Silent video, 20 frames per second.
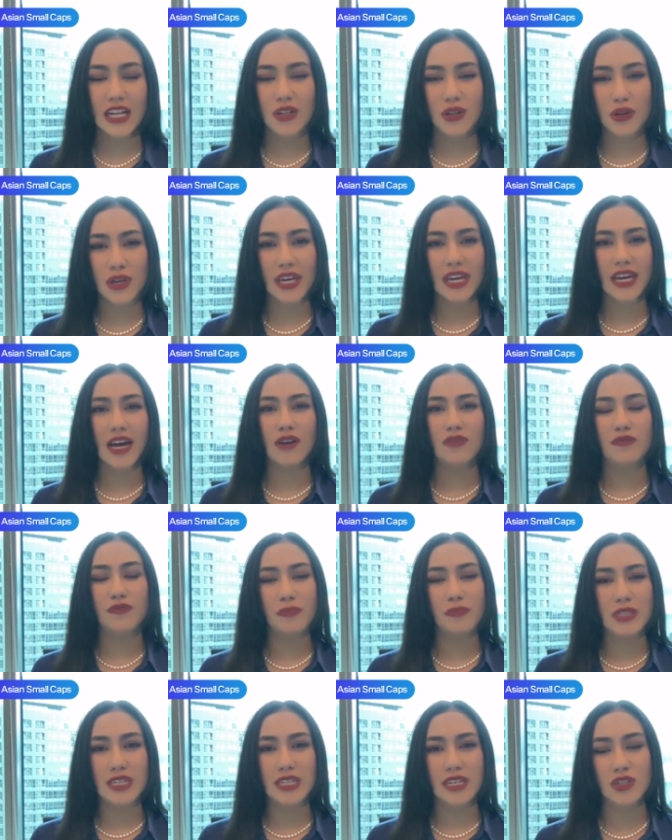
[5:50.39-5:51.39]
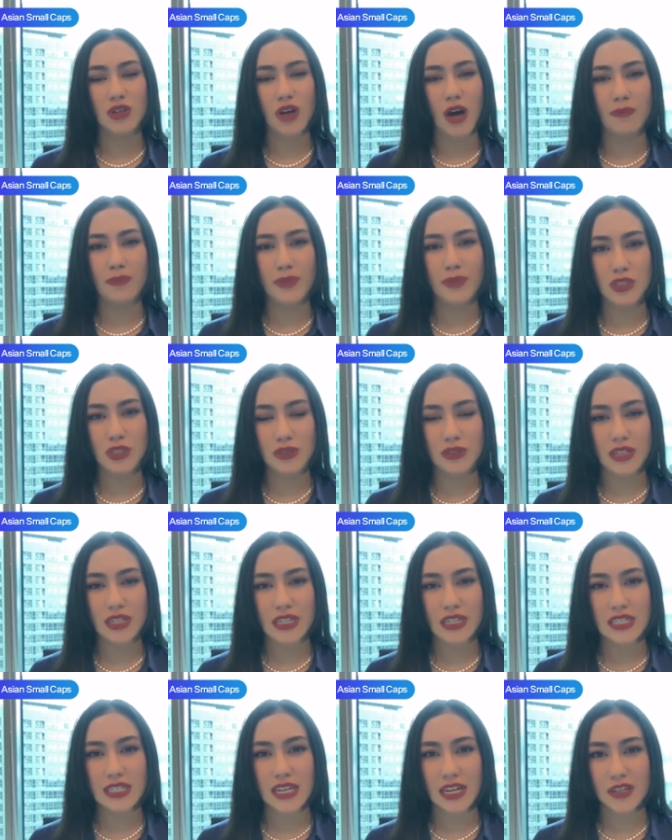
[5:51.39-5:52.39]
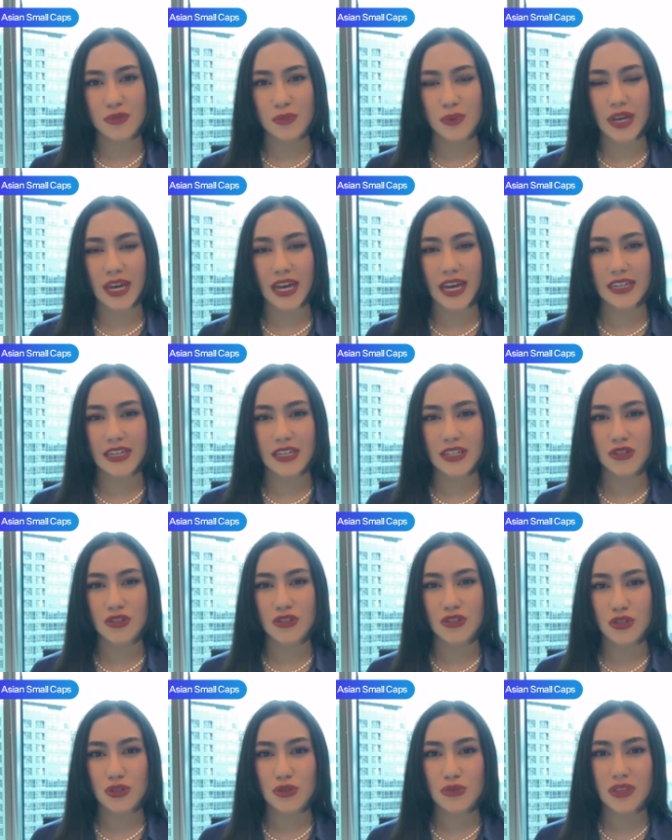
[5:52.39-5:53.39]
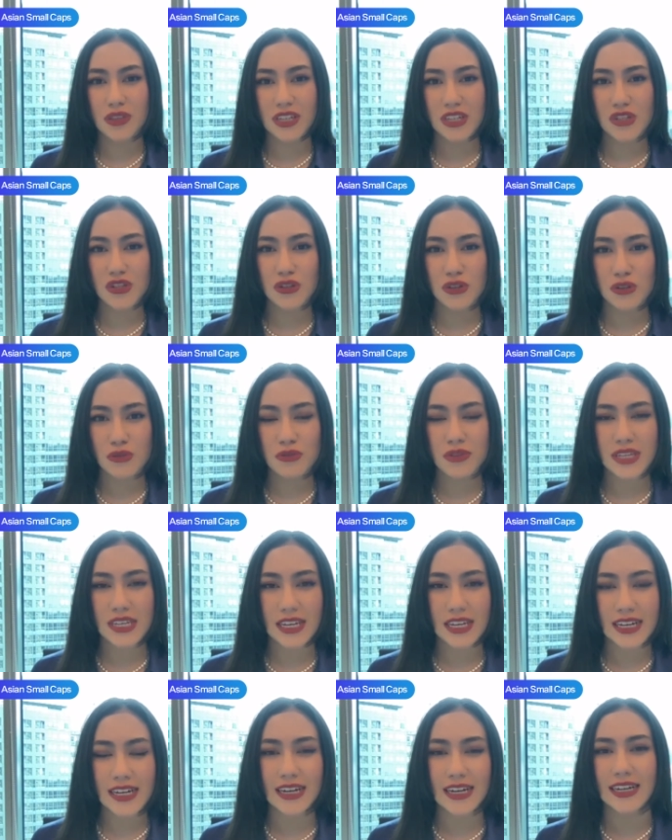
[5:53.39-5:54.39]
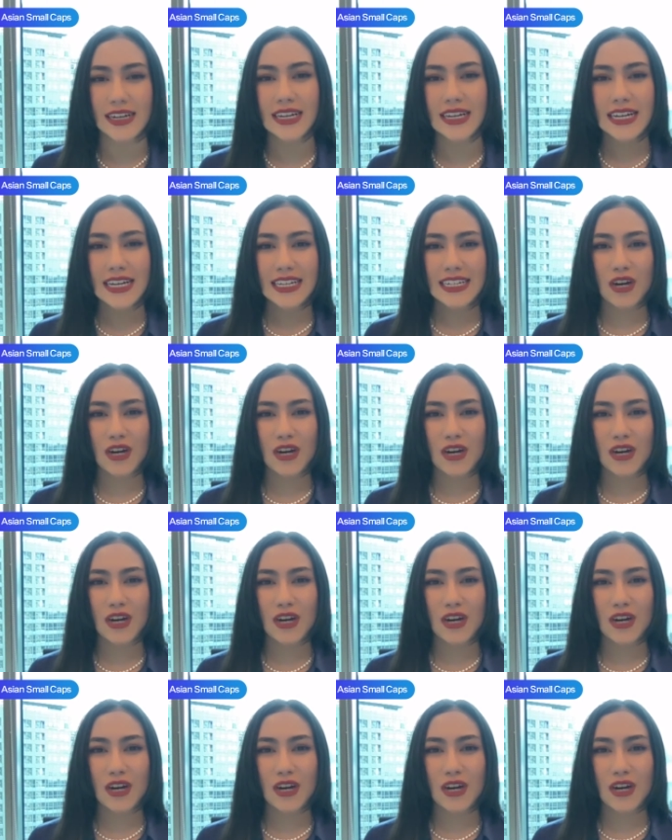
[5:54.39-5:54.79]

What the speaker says: looking out for potential opportunities as we head into the new year.